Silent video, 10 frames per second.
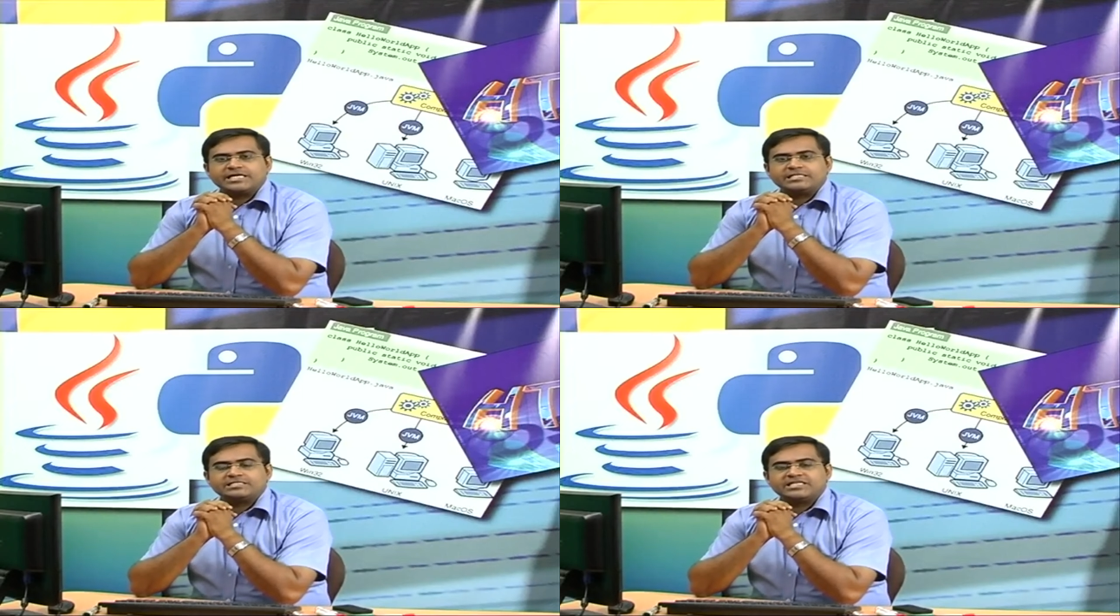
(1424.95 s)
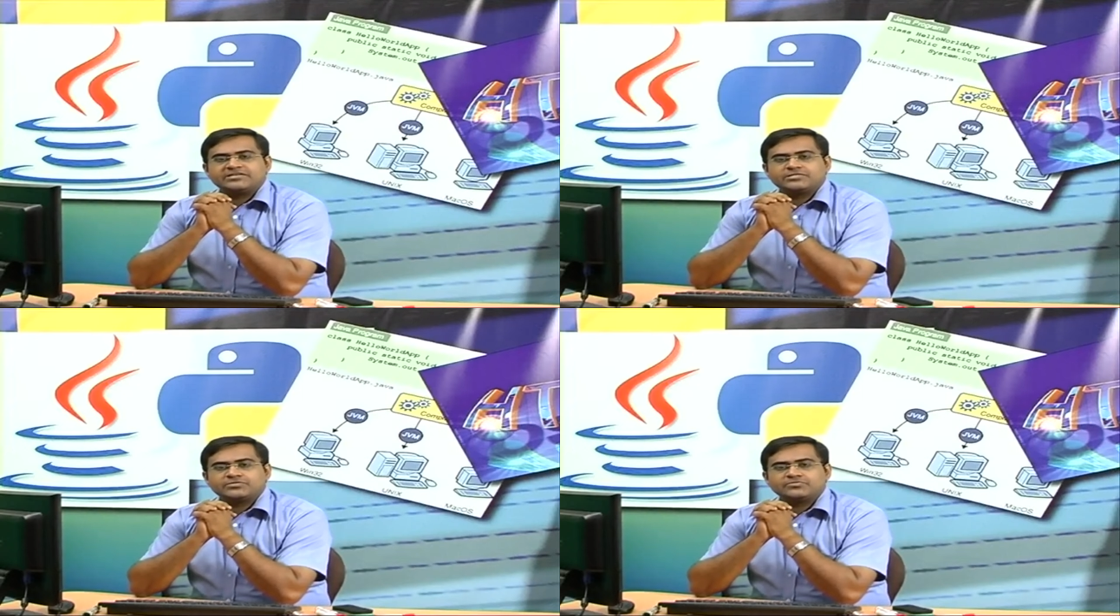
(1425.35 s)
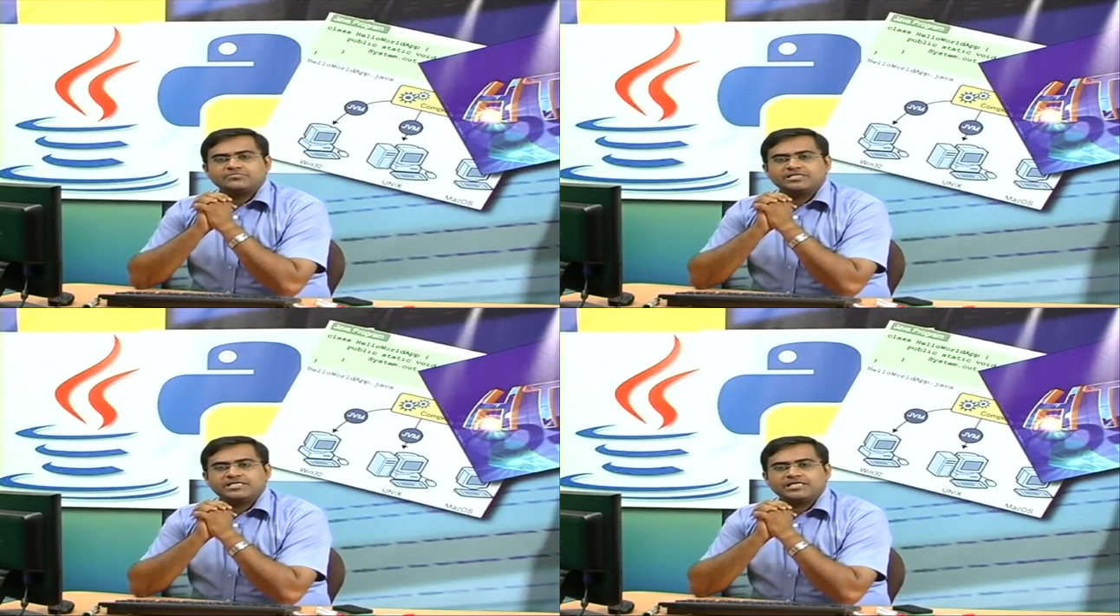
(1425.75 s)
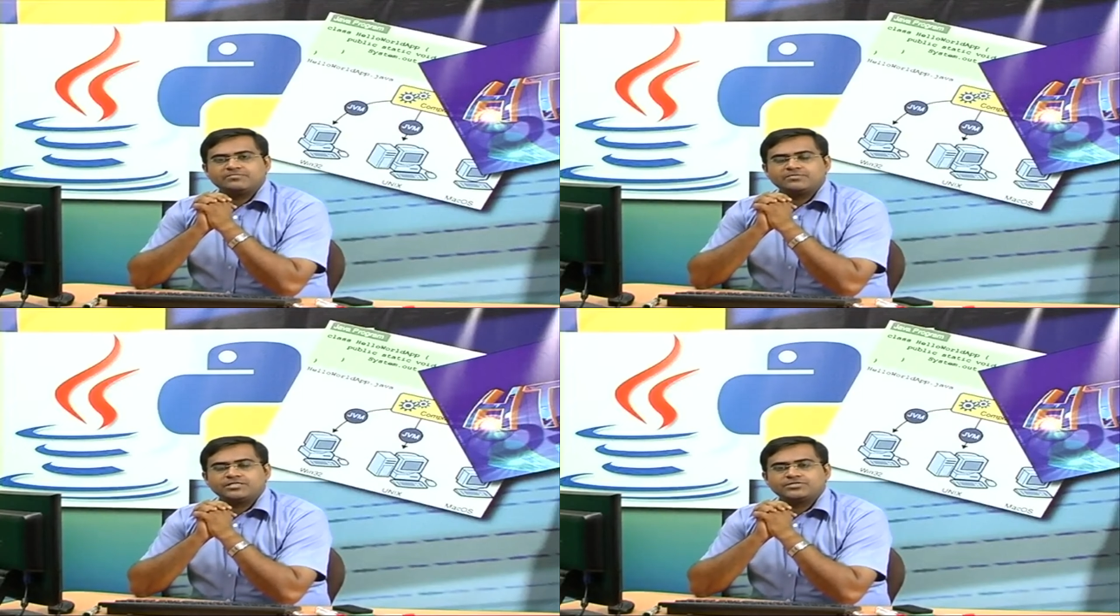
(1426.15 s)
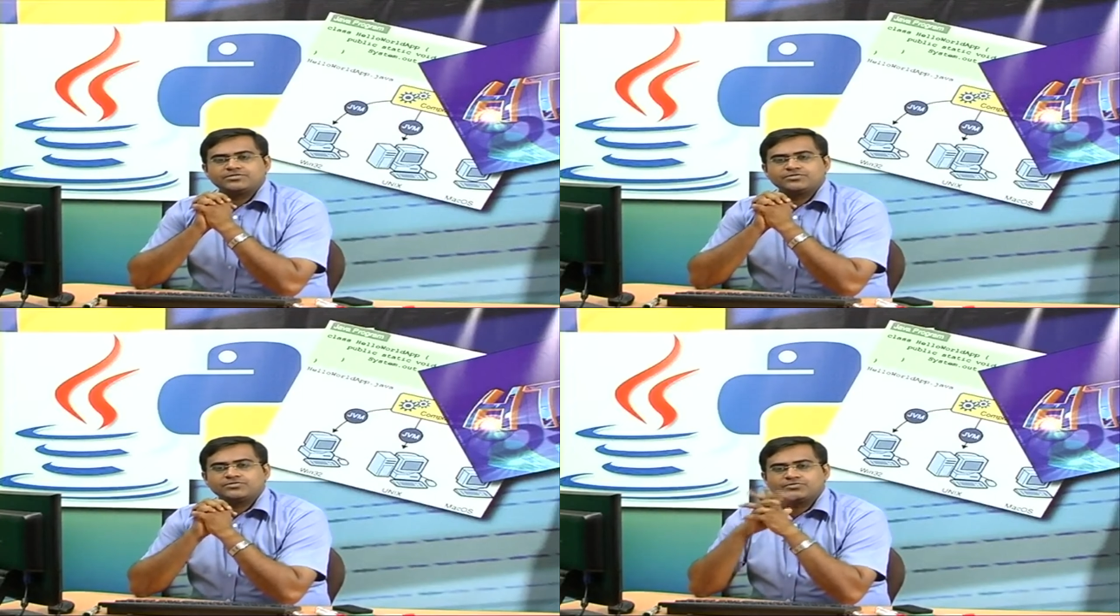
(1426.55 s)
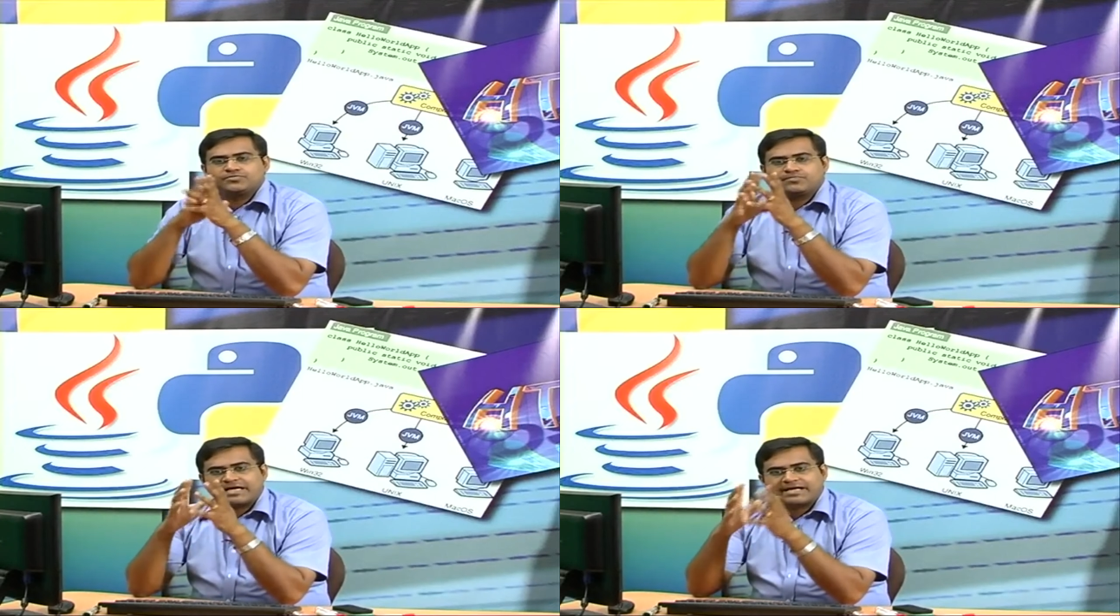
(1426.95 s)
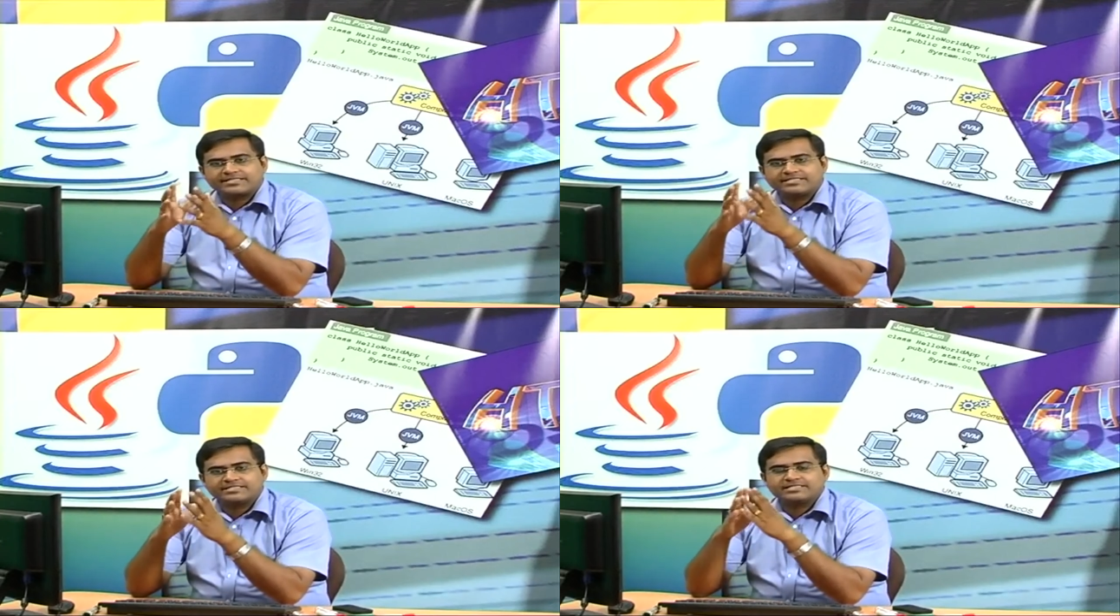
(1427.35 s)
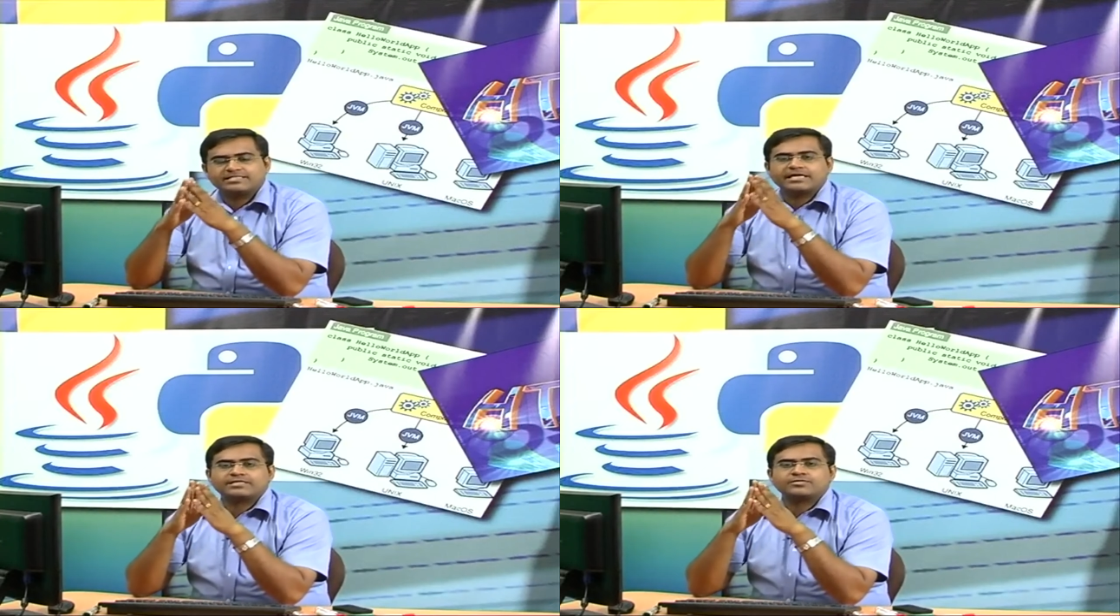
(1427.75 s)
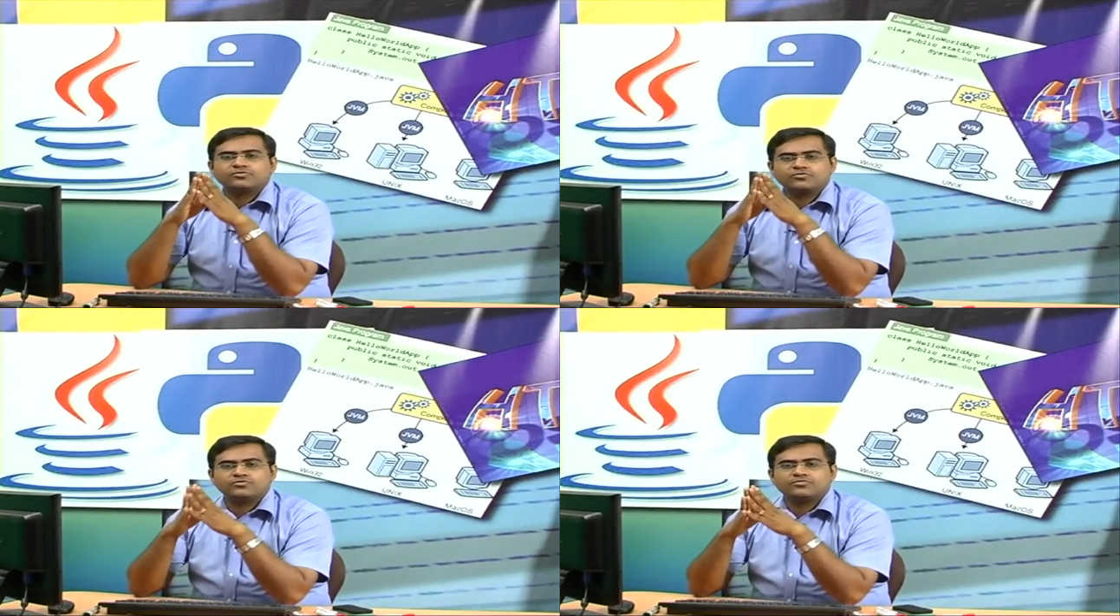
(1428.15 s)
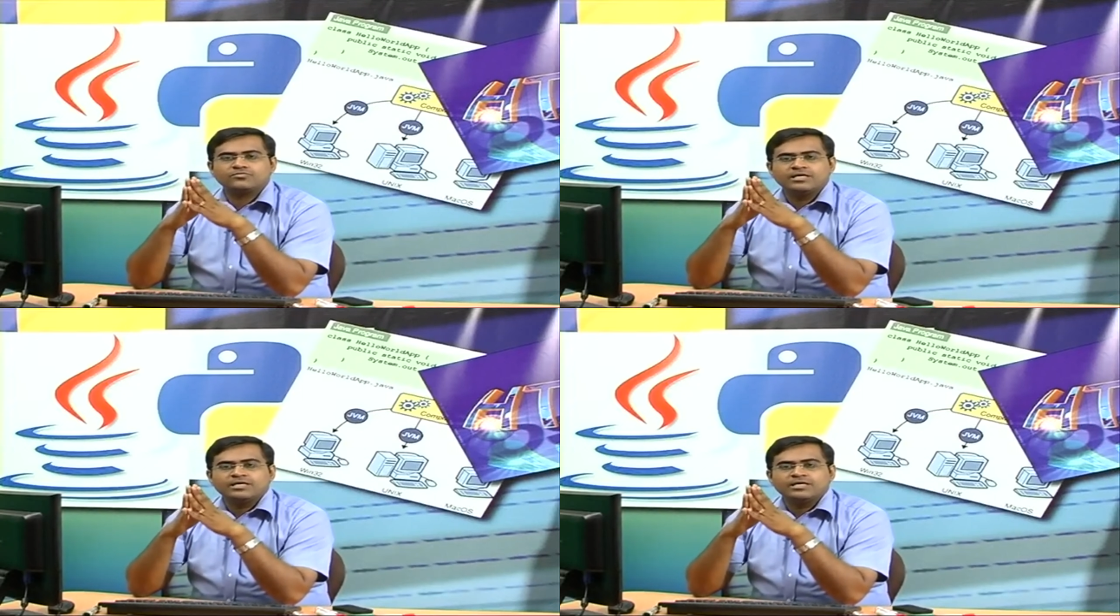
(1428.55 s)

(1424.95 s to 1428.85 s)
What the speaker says: and they should be able to do practicing at home,